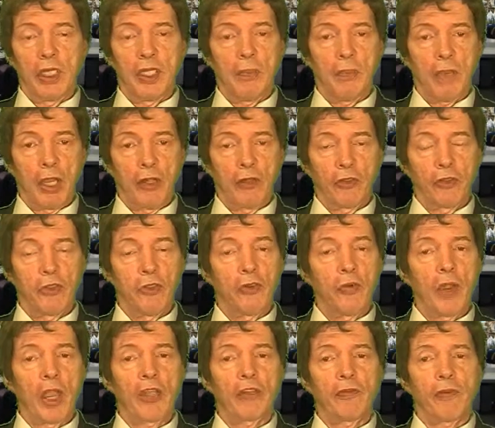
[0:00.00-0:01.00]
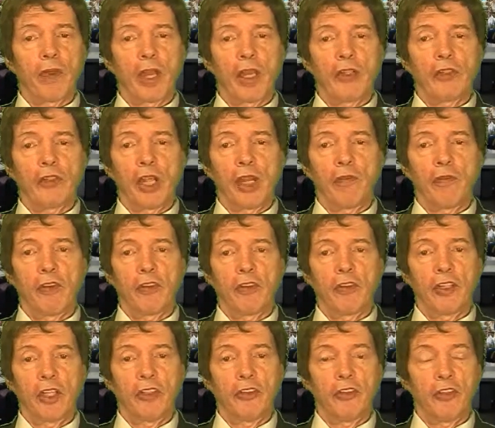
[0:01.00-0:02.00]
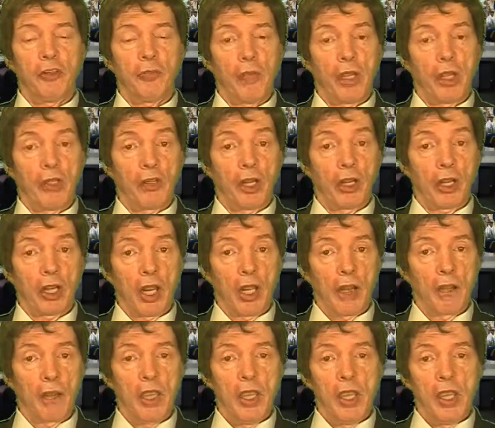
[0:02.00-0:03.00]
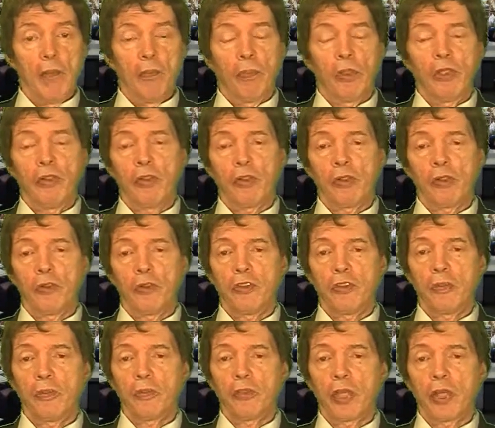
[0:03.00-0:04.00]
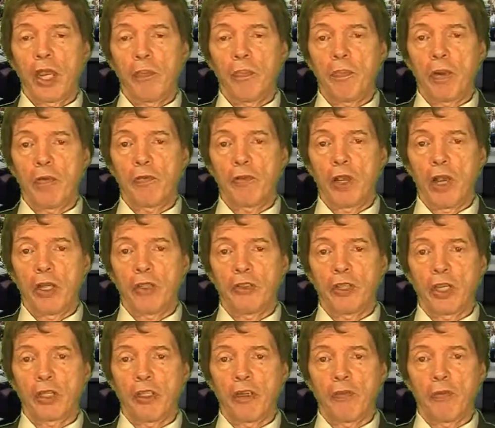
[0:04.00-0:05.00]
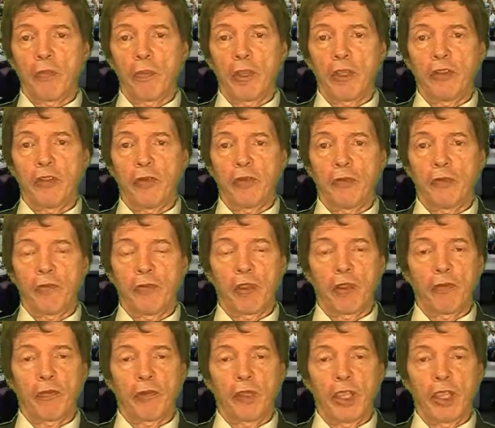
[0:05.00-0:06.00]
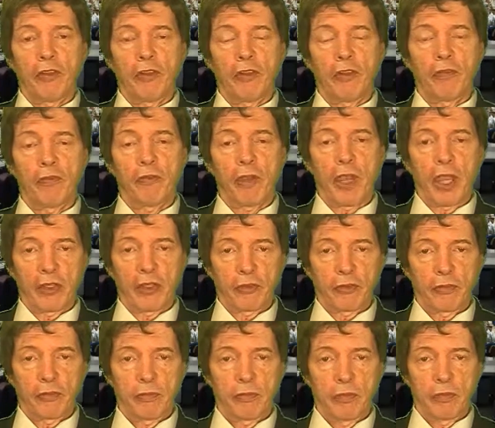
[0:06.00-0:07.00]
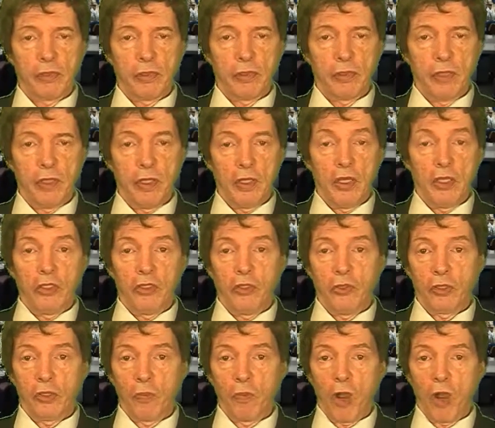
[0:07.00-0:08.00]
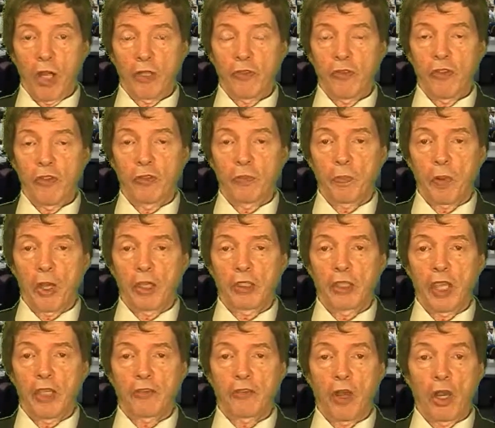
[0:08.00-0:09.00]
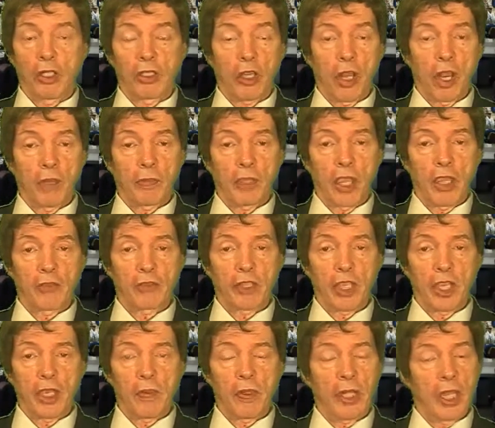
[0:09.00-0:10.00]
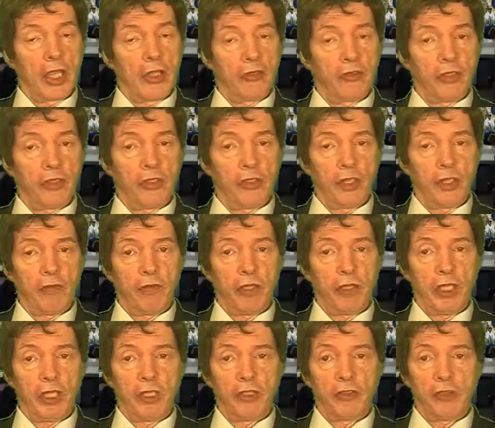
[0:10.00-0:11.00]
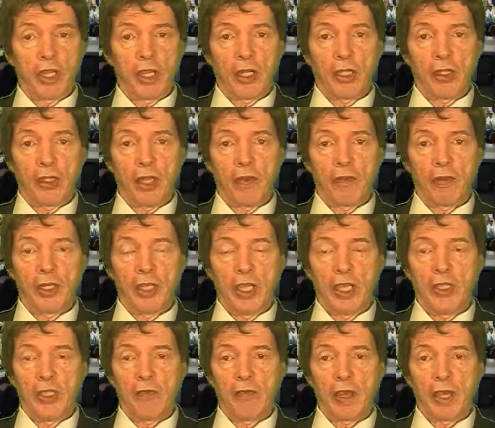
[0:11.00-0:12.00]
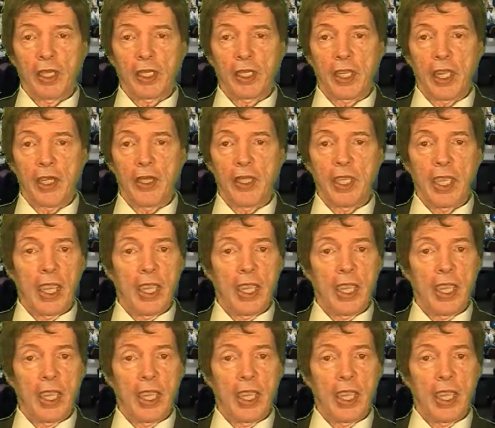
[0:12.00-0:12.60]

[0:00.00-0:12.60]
email to grassvalleytelevision@gmail.com. Please include some type of contact information for verification of facts. You can watch this broadcast on Comcast Cable, NCTV, Channel 11 in Nevada County,